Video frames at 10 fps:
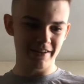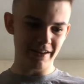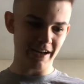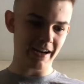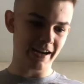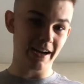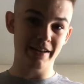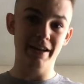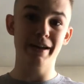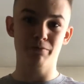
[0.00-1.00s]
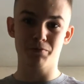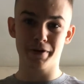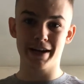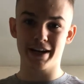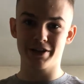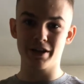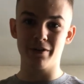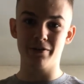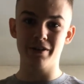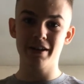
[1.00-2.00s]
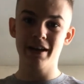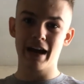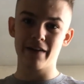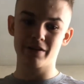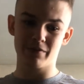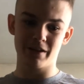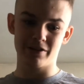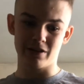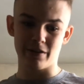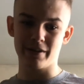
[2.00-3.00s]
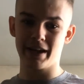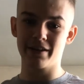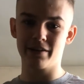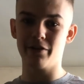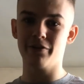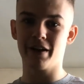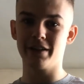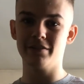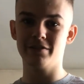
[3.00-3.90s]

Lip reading: And it really showed after the restart when they had no fans.